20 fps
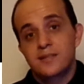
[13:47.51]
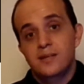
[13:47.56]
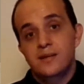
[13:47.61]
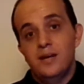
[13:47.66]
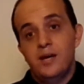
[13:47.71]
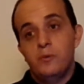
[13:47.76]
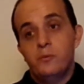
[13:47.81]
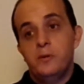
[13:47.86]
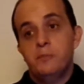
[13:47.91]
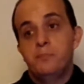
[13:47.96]

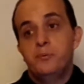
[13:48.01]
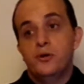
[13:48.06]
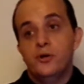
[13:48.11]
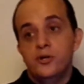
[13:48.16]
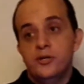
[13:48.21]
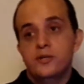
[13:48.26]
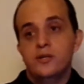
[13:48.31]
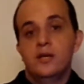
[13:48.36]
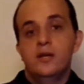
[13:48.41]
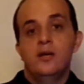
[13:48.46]
and we
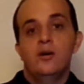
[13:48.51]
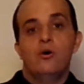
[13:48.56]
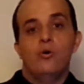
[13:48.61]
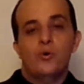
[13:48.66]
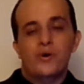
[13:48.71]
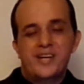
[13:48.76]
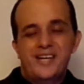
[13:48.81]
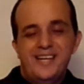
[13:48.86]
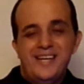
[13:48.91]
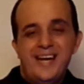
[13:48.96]
put
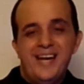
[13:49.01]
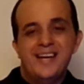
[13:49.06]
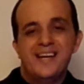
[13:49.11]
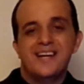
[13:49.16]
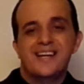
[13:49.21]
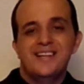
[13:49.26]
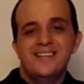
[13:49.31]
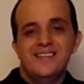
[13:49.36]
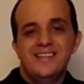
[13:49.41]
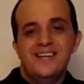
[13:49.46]
organic
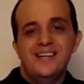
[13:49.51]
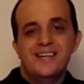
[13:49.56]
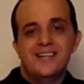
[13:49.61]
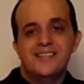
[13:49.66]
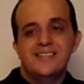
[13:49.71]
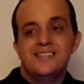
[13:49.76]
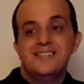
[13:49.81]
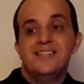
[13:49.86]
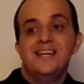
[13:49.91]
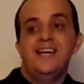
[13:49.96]

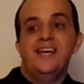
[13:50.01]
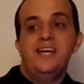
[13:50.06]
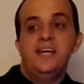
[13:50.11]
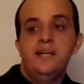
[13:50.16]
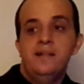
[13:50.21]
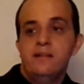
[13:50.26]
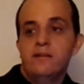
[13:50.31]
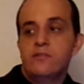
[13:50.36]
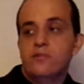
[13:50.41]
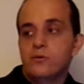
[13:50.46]
links
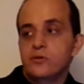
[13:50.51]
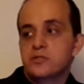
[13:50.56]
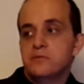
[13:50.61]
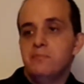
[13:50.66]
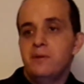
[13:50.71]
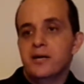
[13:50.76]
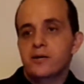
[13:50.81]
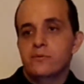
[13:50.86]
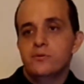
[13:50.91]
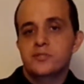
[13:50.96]
in those
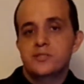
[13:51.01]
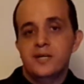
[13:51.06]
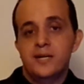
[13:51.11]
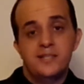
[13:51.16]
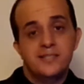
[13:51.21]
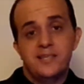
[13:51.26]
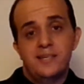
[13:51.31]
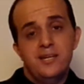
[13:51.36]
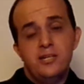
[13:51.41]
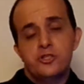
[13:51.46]
microsites,
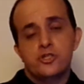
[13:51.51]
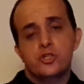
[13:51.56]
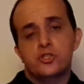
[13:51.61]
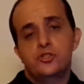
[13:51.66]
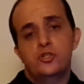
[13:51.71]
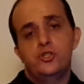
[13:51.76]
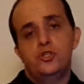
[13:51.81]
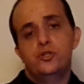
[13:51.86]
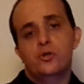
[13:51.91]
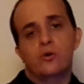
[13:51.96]
and not just to
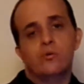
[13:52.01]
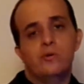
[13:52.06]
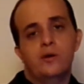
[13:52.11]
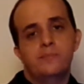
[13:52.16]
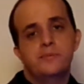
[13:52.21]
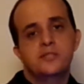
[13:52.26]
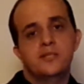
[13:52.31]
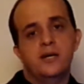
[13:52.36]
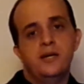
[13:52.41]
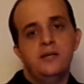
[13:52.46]
your
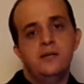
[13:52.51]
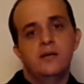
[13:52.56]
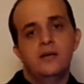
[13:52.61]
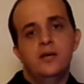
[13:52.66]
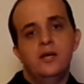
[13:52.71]
website,